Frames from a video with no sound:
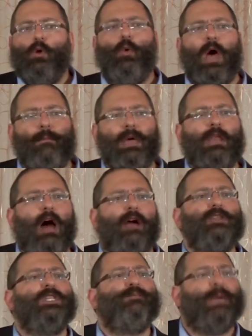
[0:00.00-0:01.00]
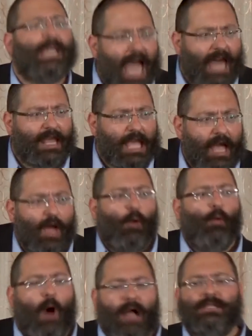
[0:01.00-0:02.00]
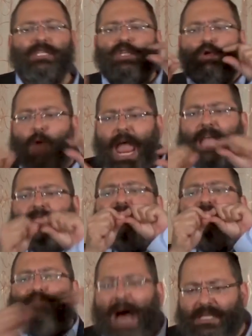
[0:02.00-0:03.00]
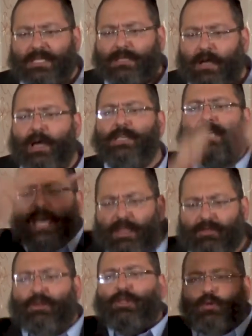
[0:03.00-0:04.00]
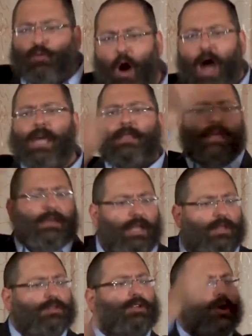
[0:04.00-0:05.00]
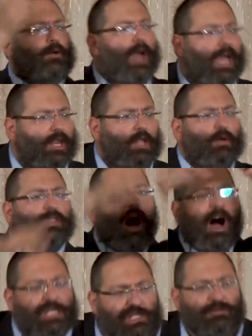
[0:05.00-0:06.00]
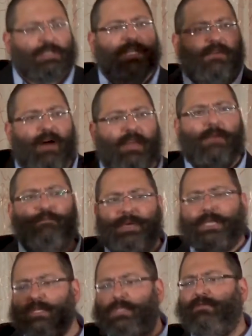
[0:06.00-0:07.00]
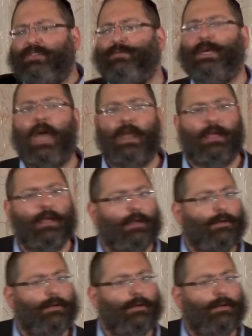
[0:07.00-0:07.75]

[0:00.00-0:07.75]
Women are spaghetti. One strand of pasta is intertwined and integrated with hundreds of other pieces of spaghetti.